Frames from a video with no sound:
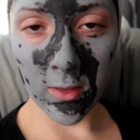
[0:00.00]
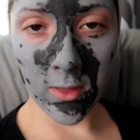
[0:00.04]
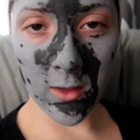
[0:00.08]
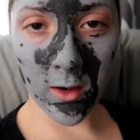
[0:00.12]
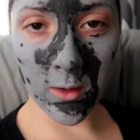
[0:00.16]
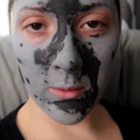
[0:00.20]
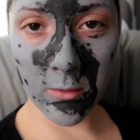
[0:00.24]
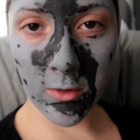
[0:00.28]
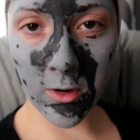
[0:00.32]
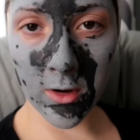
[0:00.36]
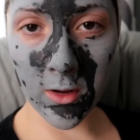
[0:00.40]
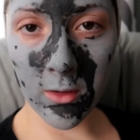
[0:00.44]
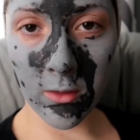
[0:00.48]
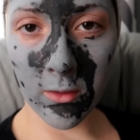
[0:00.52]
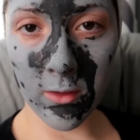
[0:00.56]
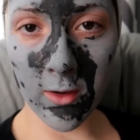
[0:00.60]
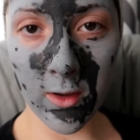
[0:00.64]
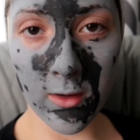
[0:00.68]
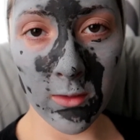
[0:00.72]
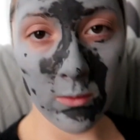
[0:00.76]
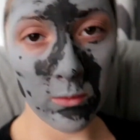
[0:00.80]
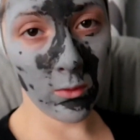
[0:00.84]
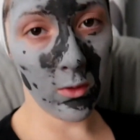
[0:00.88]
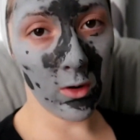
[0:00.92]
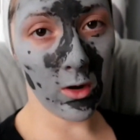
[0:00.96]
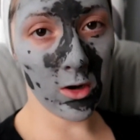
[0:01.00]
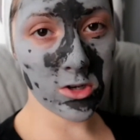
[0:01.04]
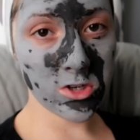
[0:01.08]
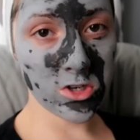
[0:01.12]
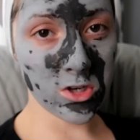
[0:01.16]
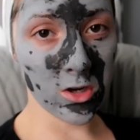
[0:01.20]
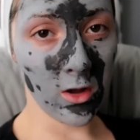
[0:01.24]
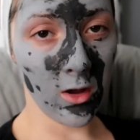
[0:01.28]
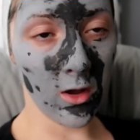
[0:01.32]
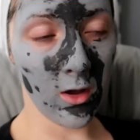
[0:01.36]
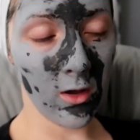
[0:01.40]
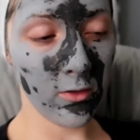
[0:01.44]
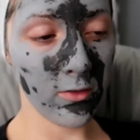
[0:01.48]
then I'm gonna go ahead and
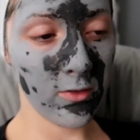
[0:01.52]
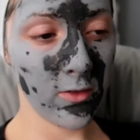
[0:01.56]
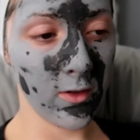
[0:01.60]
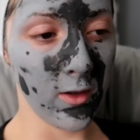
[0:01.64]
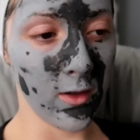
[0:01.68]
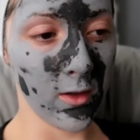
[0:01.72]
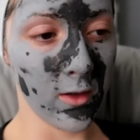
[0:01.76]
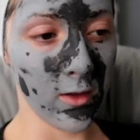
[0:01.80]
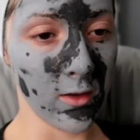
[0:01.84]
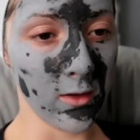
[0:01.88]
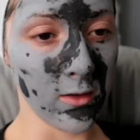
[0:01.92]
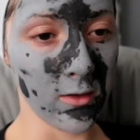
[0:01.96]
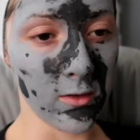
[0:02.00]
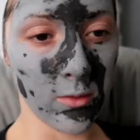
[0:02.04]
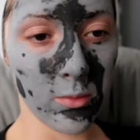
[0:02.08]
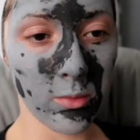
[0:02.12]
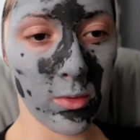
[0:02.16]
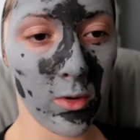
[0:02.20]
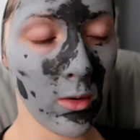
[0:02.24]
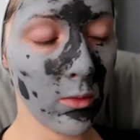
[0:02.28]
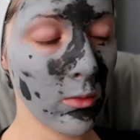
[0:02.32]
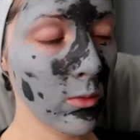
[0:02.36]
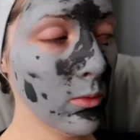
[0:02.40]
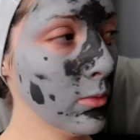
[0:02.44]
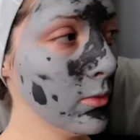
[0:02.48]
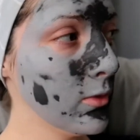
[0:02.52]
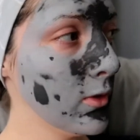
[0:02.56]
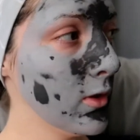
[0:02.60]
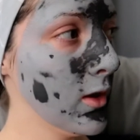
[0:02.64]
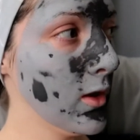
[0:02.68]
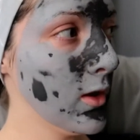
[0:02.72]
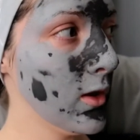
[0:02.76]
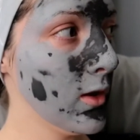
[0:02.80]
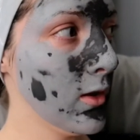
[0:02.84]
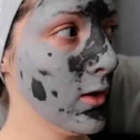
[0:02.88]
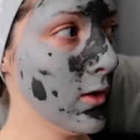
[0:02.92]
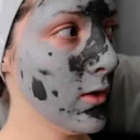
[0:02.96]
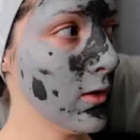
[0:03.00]
wash it off and
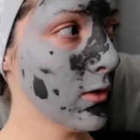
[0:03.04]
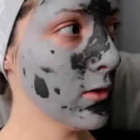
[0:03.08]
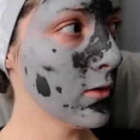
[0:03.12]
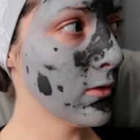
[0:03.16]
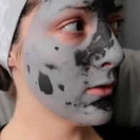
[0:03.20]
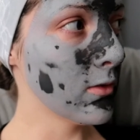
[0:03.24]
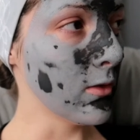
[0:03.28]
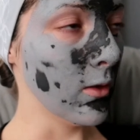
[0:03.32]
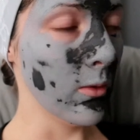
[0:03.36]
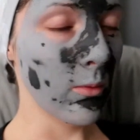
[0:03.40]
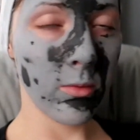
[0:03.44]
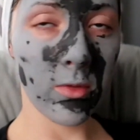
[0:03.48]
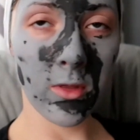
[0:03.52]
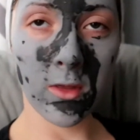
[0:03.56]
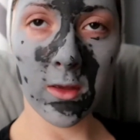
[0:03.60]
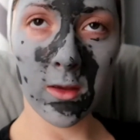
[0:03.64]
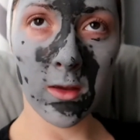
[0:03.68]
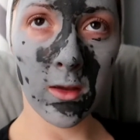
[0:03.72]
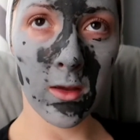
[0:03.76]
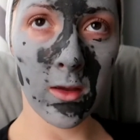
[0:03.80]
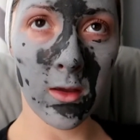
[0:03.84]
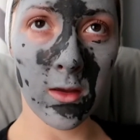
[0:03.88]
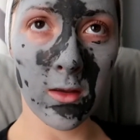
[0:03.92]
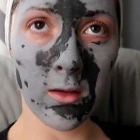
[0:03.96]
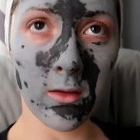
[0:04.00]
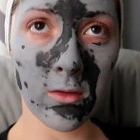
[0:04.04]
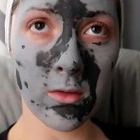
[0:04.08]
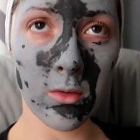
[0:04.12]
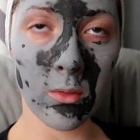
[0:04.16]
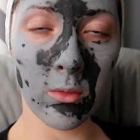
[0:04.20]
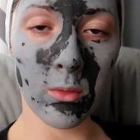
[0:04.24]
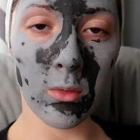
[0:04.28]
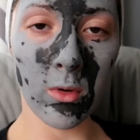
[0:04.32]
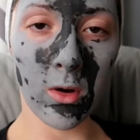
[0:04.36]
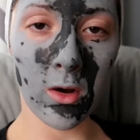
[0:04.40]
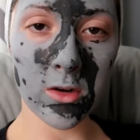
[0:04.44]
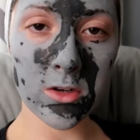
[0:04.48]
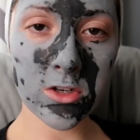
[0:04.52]
probably eat something and
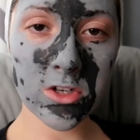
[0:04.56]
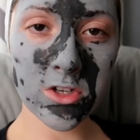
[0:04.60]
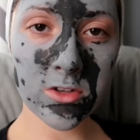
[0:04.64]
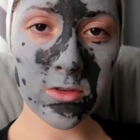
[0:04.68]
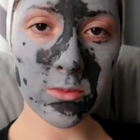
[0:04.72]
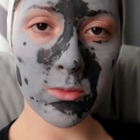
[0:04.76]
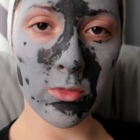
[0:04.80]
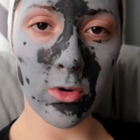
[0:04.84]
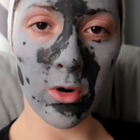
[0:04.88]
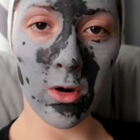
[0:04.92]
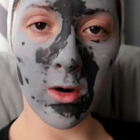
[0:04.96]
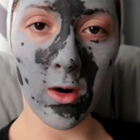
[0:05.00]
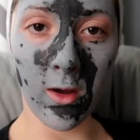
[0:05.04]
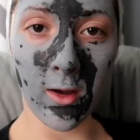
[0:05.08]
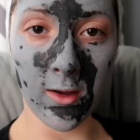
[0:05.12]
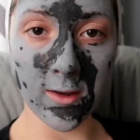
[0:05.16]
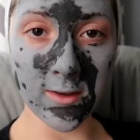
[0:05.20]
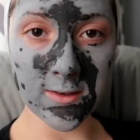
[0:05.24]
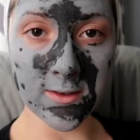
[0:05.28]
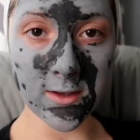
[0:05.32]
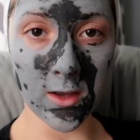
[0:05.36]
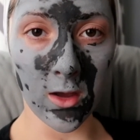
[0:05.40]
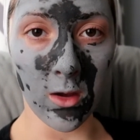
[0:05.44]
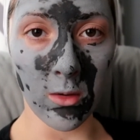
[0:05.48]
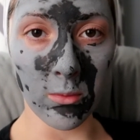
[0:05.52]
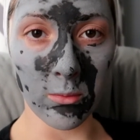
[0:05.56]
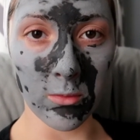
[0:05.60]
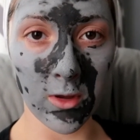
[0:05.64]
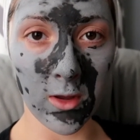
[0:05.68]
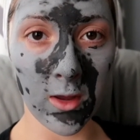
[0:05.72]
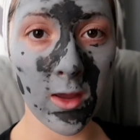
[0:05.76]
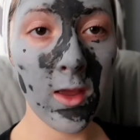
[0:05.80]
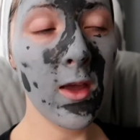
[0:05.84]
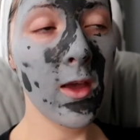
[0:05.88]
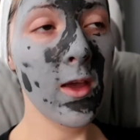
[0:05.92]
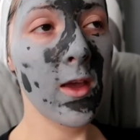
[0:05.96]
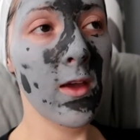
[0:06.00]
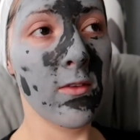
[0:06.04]
watch some more iZombie.
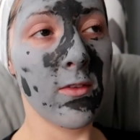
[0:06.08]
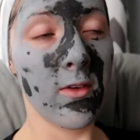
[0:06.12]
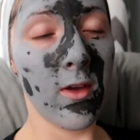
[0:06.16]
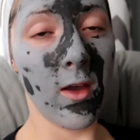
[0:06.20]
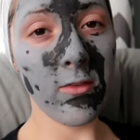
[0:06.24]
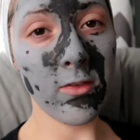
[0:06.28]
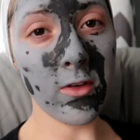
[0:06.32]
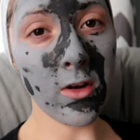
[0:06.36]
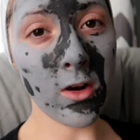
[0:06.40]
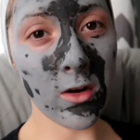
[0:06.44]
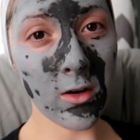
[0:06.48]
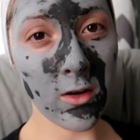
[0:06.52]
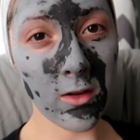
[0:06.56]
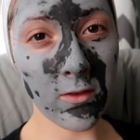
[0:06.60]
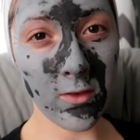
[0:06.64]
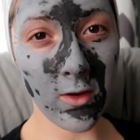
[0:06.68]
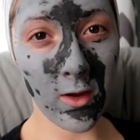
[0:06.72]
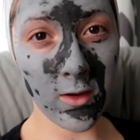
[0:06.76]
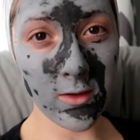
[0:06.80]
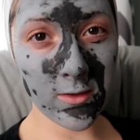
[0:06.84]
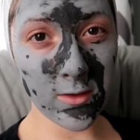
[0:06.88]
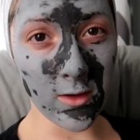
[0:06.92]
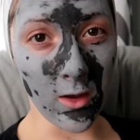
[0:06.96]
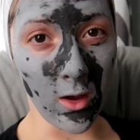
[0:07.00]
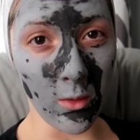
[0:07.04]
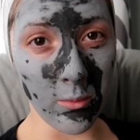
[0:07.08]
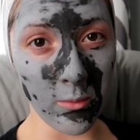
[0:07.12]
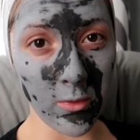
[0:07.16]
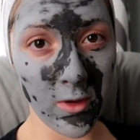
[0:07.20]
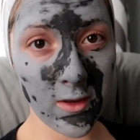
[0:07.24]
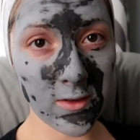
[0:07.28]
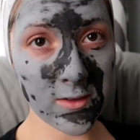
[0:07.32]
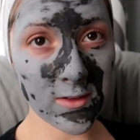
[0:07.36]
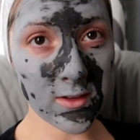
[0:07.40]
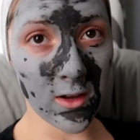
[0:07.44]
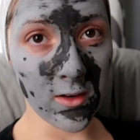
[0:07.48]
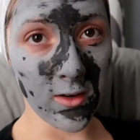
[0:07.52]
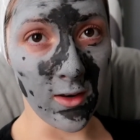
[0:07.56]
If you haven't heard of
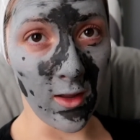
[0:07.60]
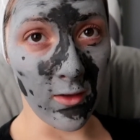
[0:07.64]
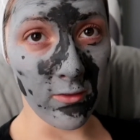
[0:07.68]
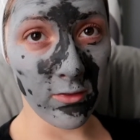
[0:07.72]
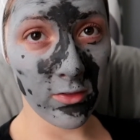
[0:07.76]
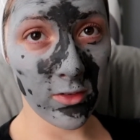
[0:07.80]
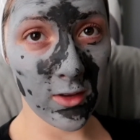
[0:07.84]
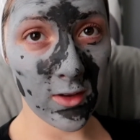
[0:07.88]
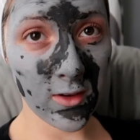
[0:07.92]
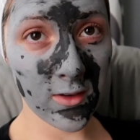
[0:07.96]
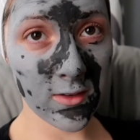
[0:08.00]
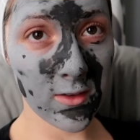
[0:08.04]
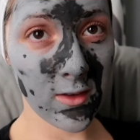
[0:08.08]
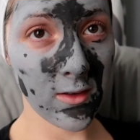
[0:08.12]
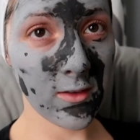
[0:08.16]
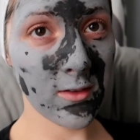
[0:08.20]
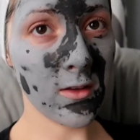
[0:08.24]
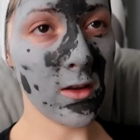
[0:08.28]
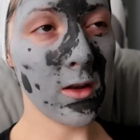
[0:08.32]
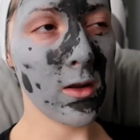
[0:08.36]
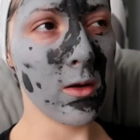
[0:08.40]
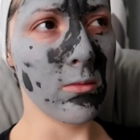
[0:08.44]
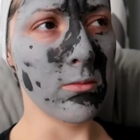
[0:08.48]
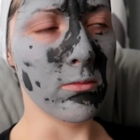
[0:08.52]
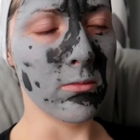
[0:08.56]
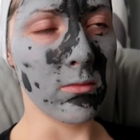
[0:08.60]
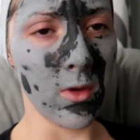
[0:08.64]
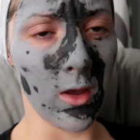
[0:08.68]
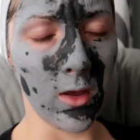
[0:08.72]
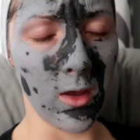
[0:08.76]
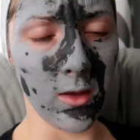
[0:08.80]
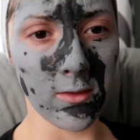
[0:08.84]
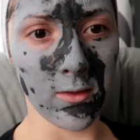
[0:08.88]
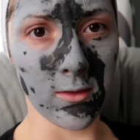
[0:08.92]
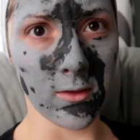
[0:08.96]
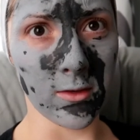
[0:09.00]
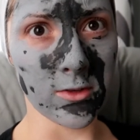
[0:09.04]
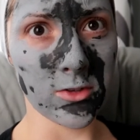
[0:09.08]
iZombie, it's on Netflix. It's an
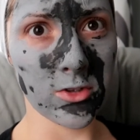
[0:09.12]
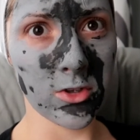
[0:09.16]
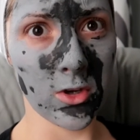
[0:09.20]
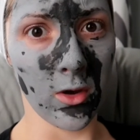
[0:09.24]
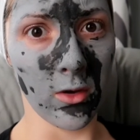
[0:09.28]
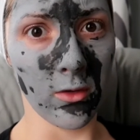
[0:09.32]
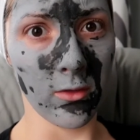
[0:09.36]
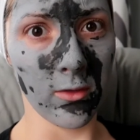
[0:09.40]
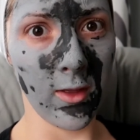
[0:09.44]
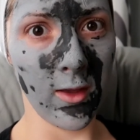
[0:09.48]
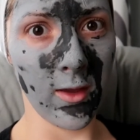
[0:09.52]
amazing show.